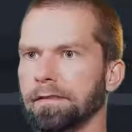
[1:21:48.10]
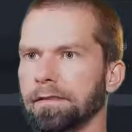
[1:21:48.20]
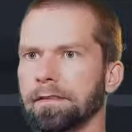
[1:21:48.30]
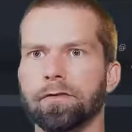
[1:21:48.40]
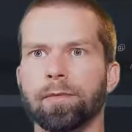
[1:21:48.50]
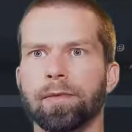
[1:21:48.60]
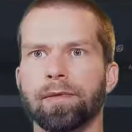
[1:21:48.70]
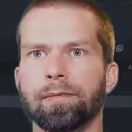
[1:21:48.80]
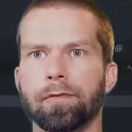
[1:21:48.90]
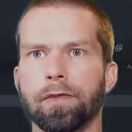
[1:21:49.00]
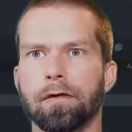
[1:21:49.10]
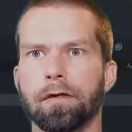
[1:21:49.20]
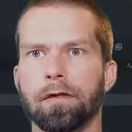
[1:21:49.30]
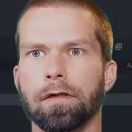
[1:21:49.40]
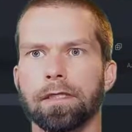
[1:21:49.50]
don't remember. We
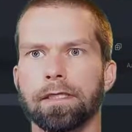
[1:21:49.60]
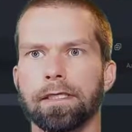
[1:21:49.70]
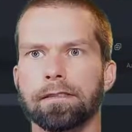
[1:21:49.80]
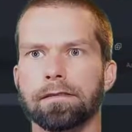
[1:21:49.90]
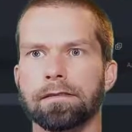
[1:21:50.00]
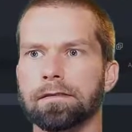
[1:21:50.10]
called it